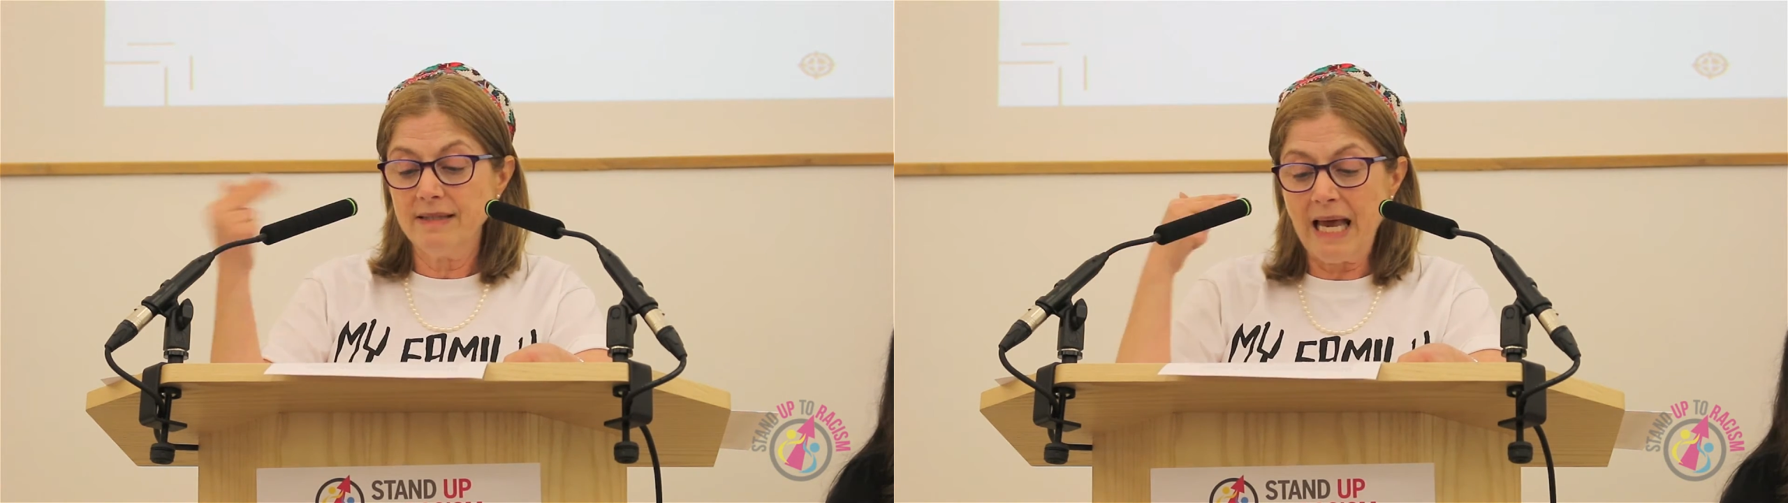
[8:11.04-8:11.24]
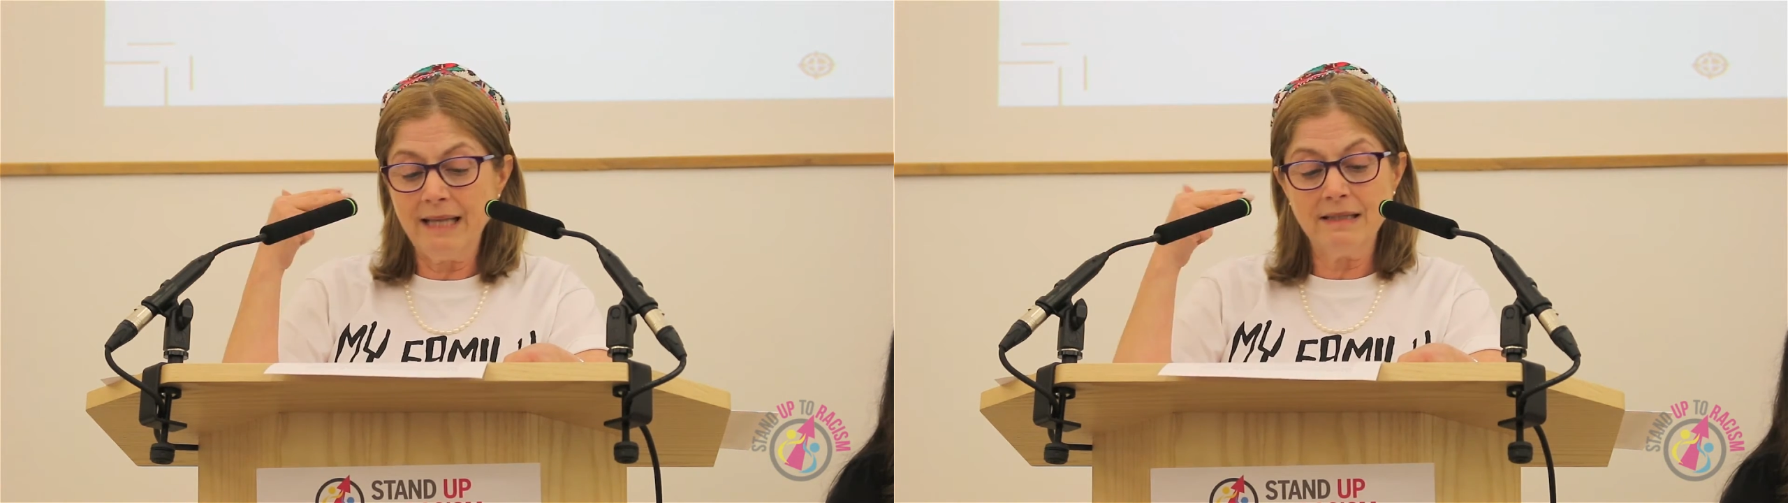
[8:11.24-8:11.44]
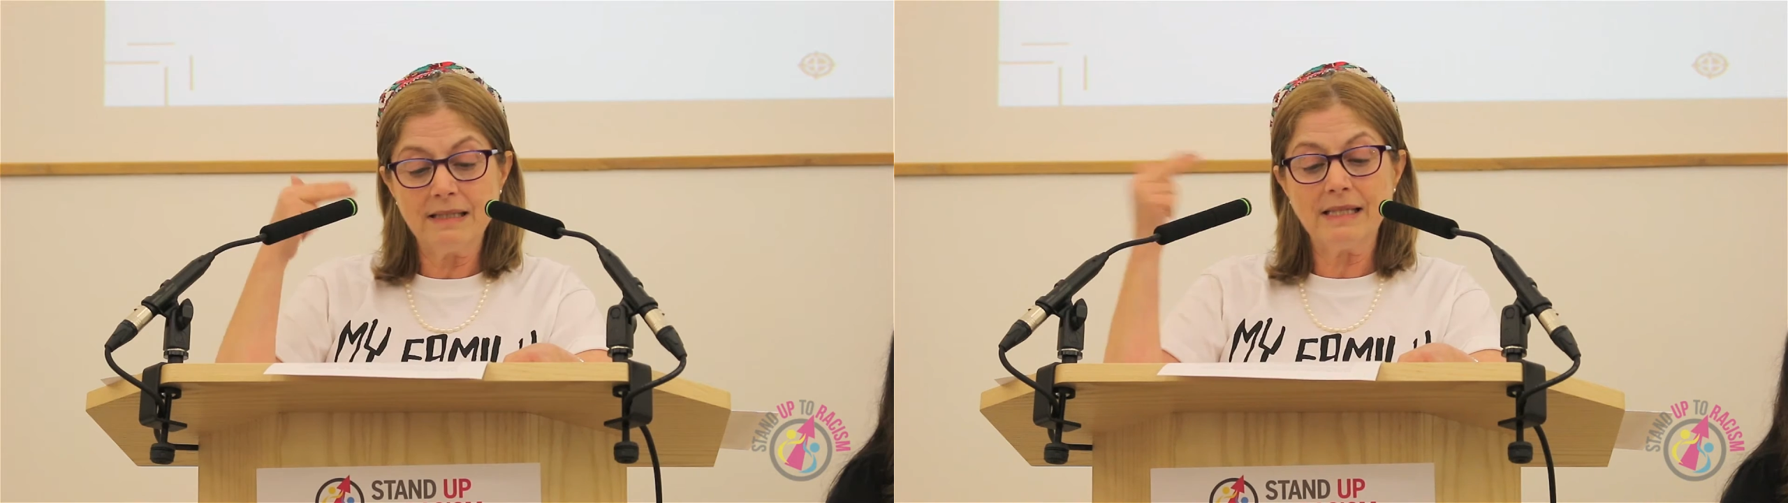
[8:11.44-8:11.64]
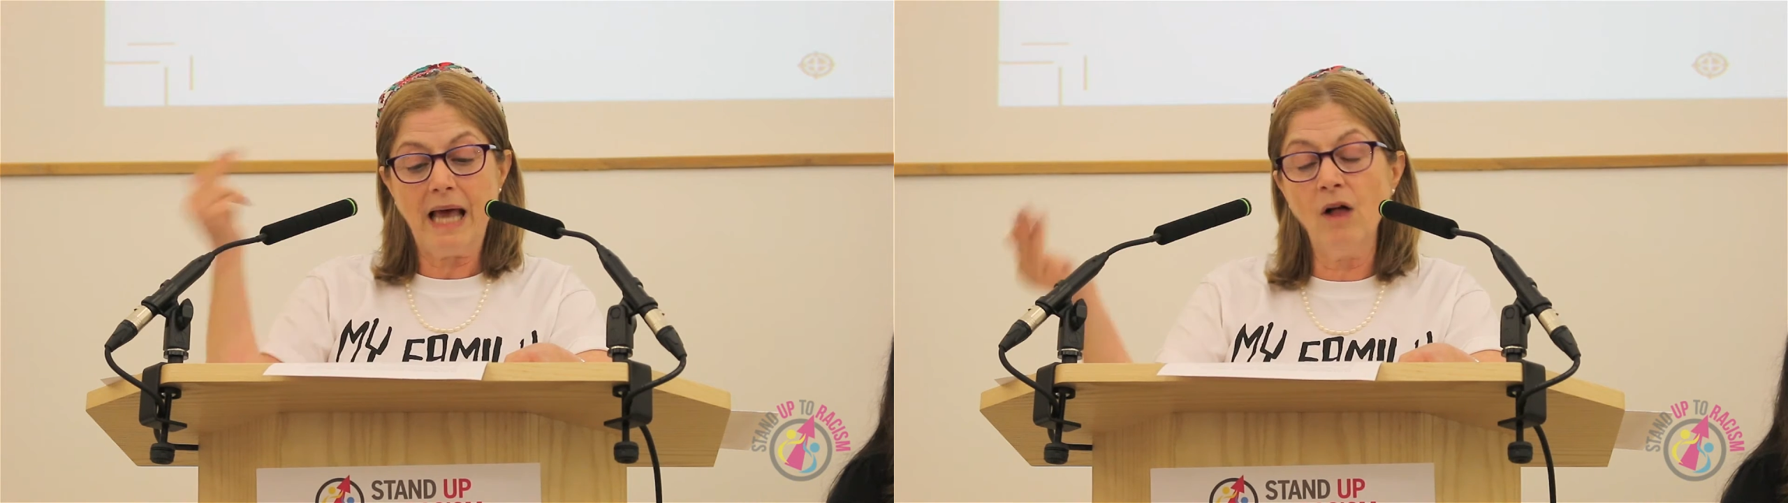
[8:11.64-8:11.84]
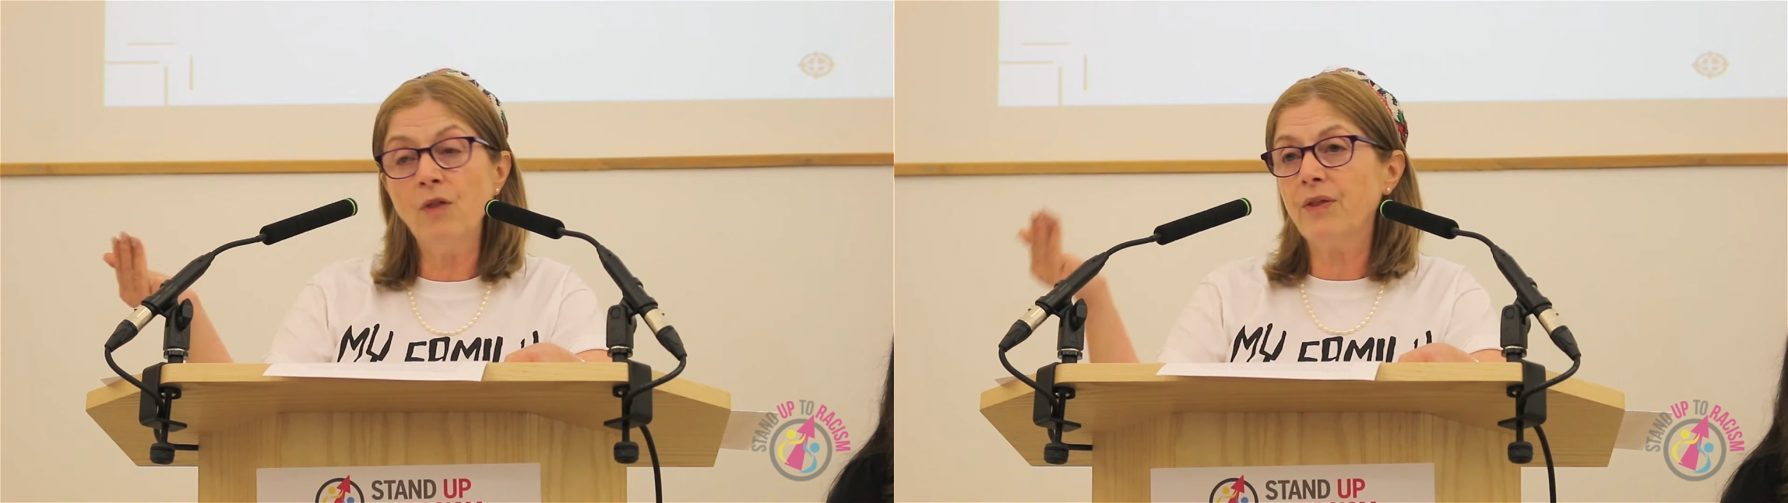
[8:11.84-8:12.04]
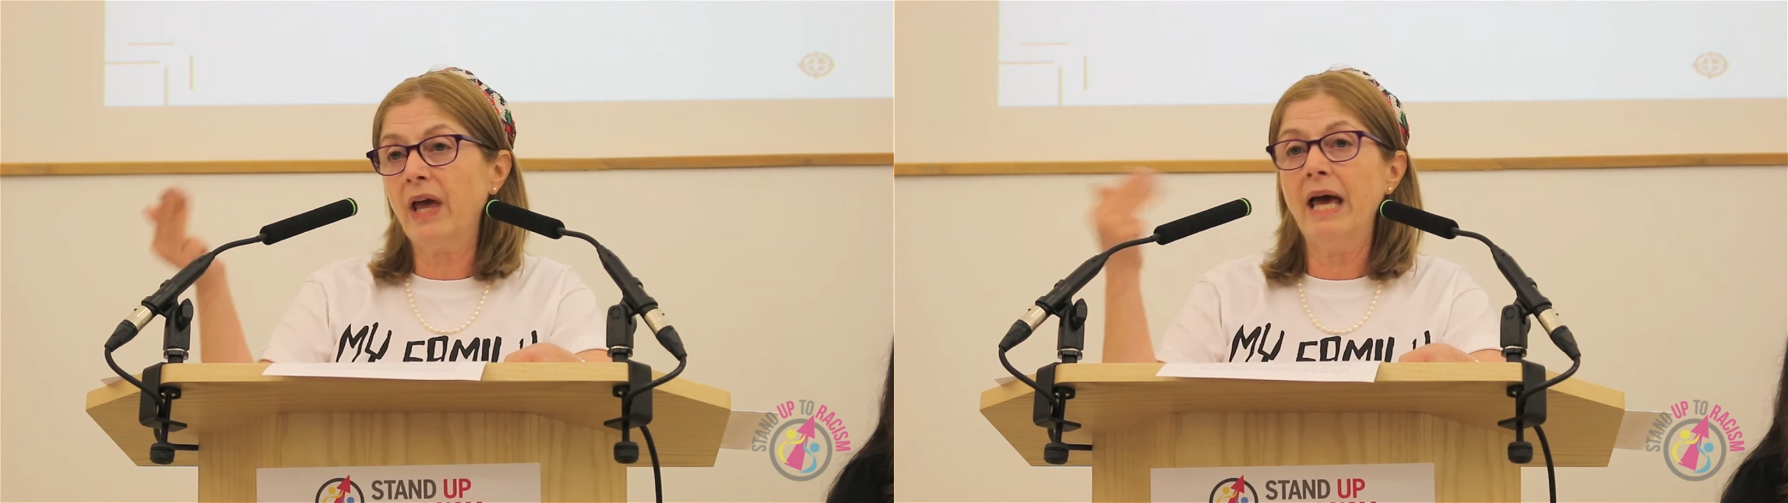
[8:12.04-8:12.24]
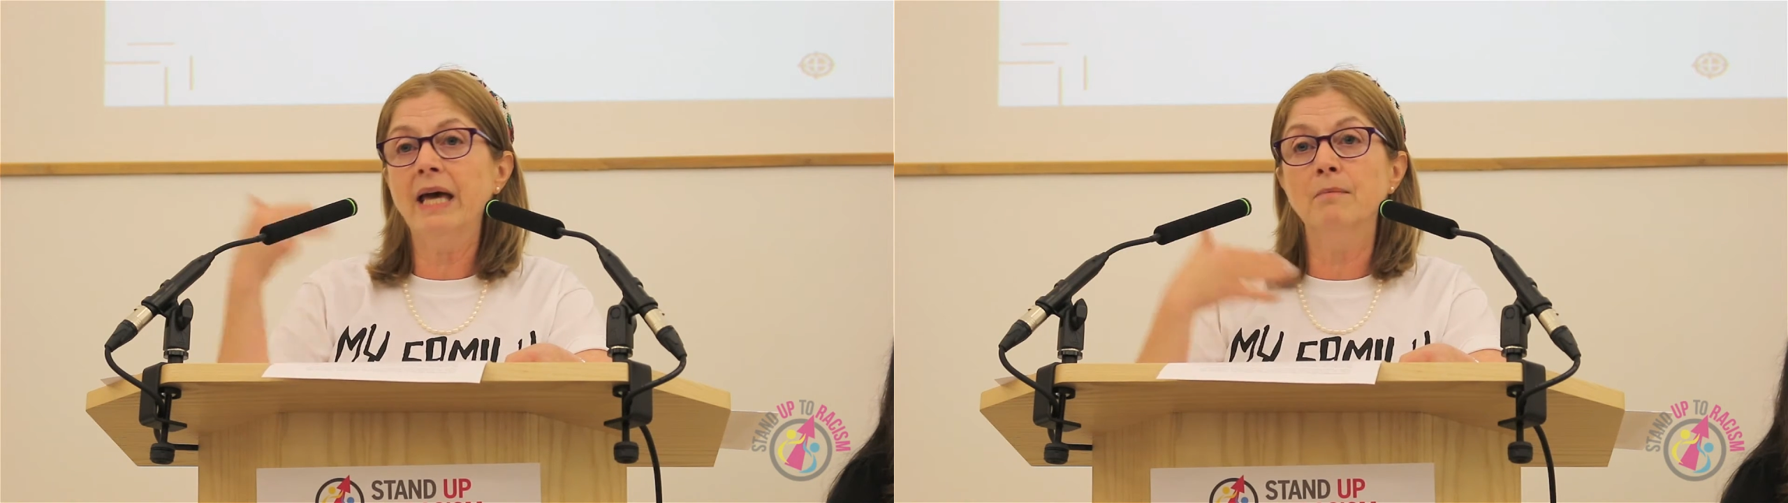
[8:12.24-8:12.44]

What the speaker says: tents, healthcare,